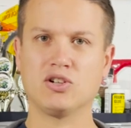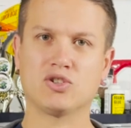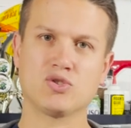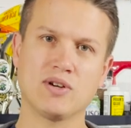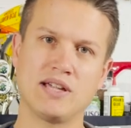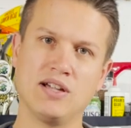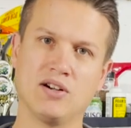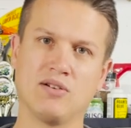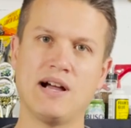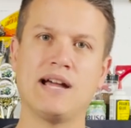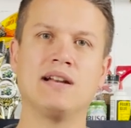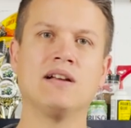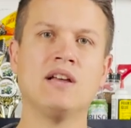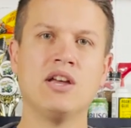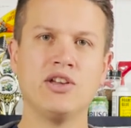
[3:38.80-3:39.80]
trickier,
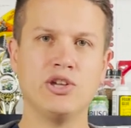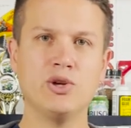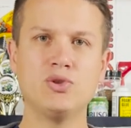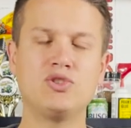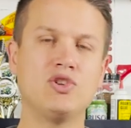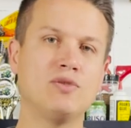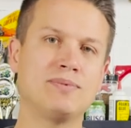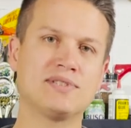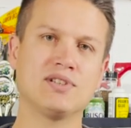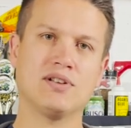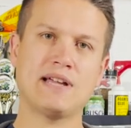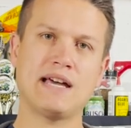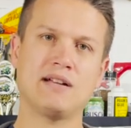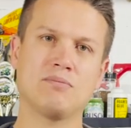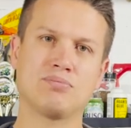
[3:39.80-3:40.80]
right? YouTube still
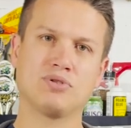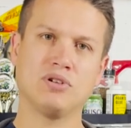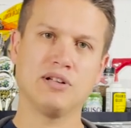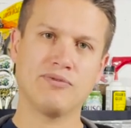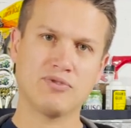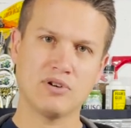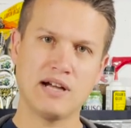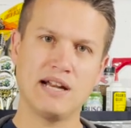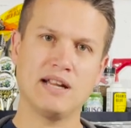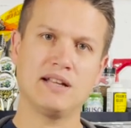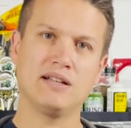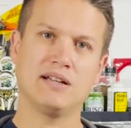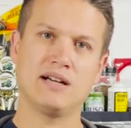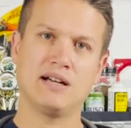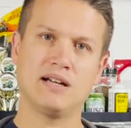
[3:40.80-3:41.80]
hadn't
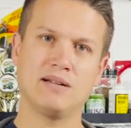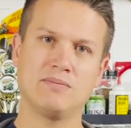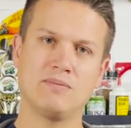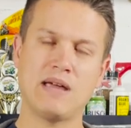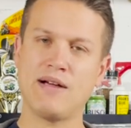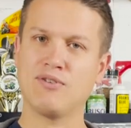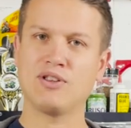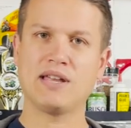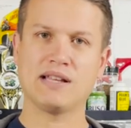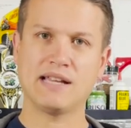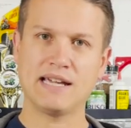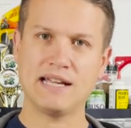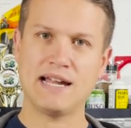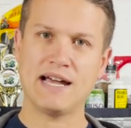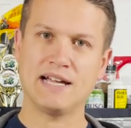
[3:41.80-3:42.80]
proliferated everything
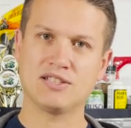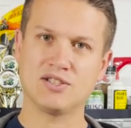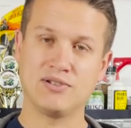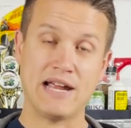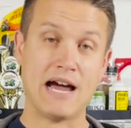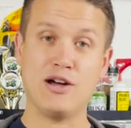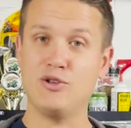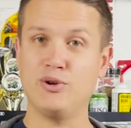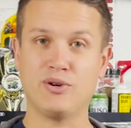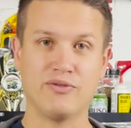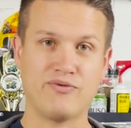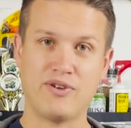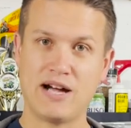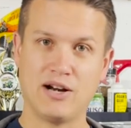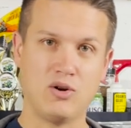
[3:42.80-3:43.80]
like it had. So now you can
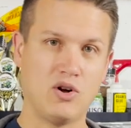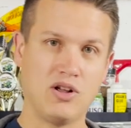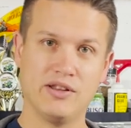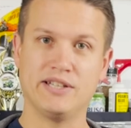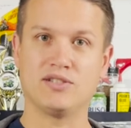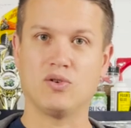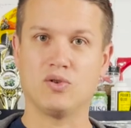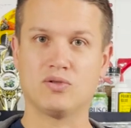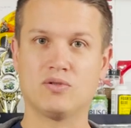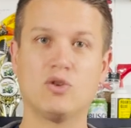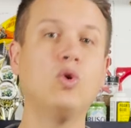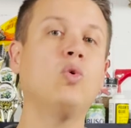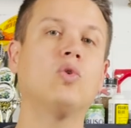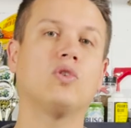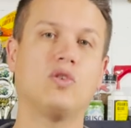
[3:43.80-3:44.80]
find all these old
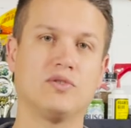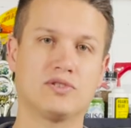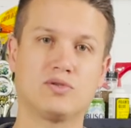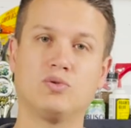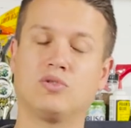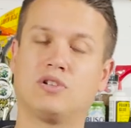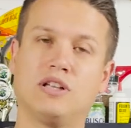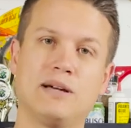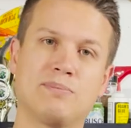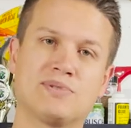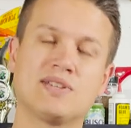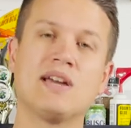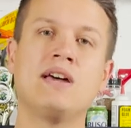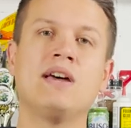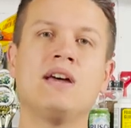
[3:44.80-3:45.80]
school clips.
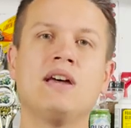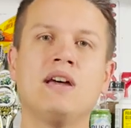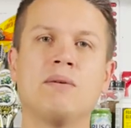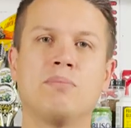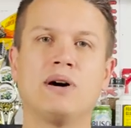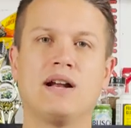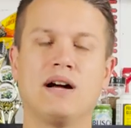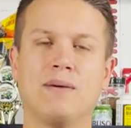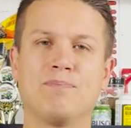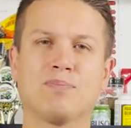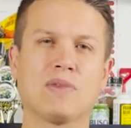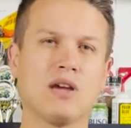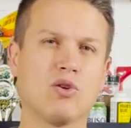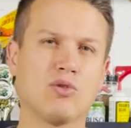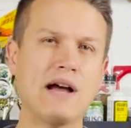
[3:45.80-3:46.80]
But
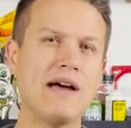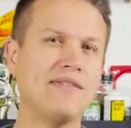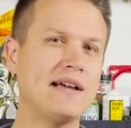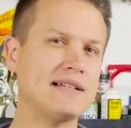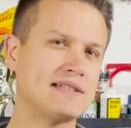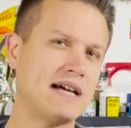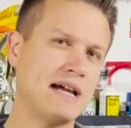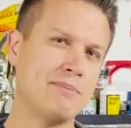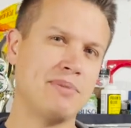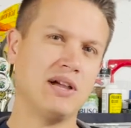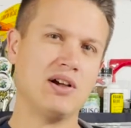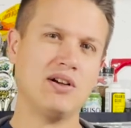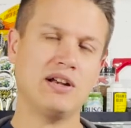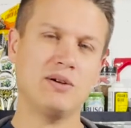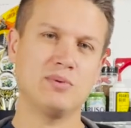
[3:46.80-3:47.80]
around that time
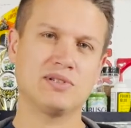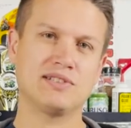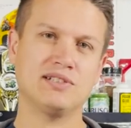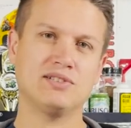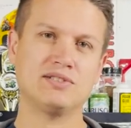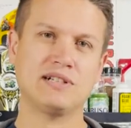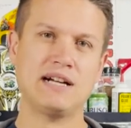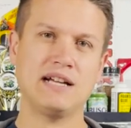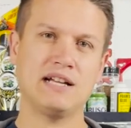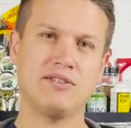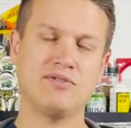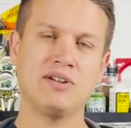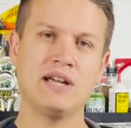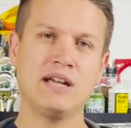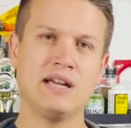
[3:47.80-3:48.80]
period, it was still kind of
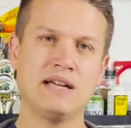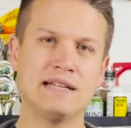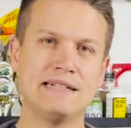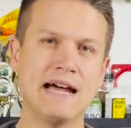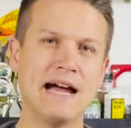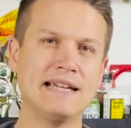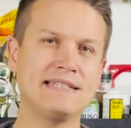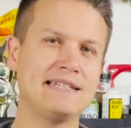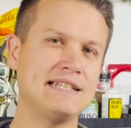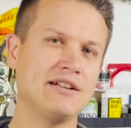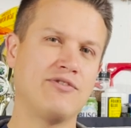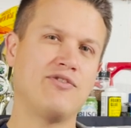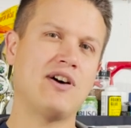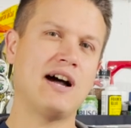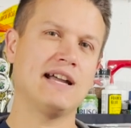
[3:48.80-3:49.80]
dicey to
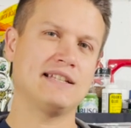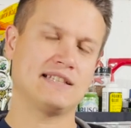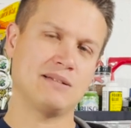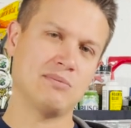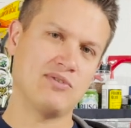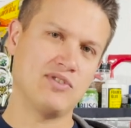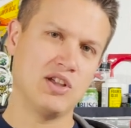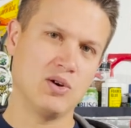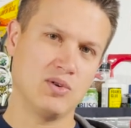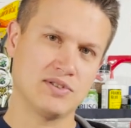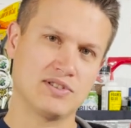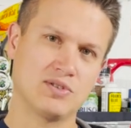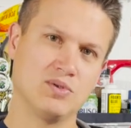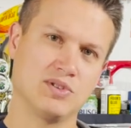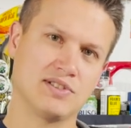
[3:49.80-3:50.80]
find some of the old
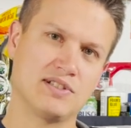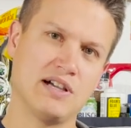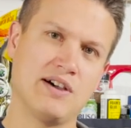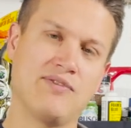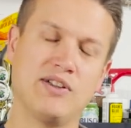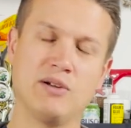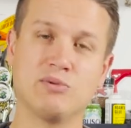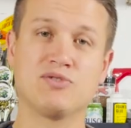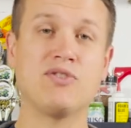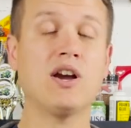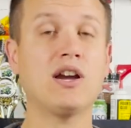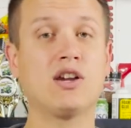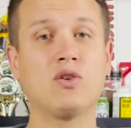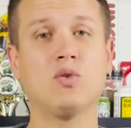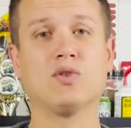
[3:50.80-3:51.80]
school stuff. And it was
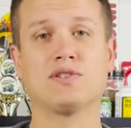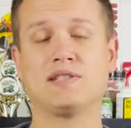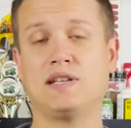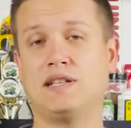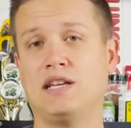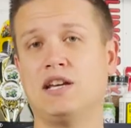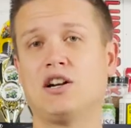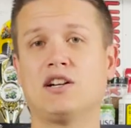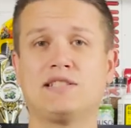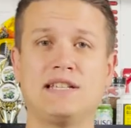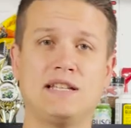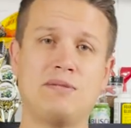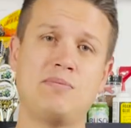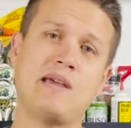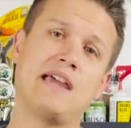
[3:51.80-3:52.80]
very cool seeing the
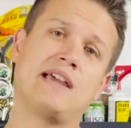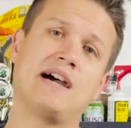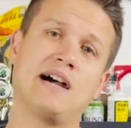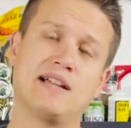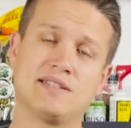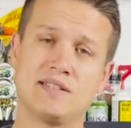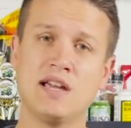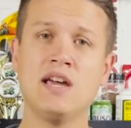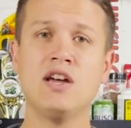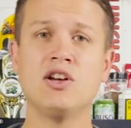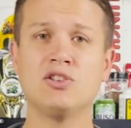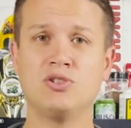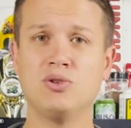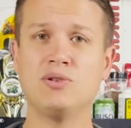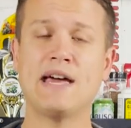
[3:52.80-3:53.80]
NRCTPA guys
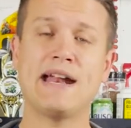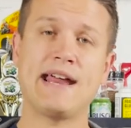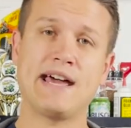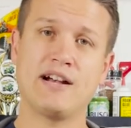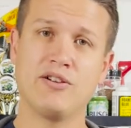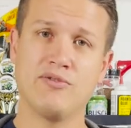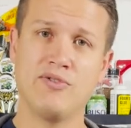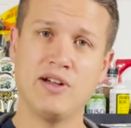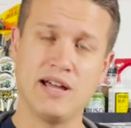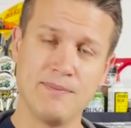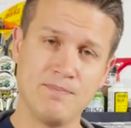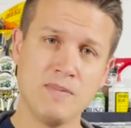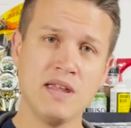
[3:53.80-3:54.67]
do that at an event.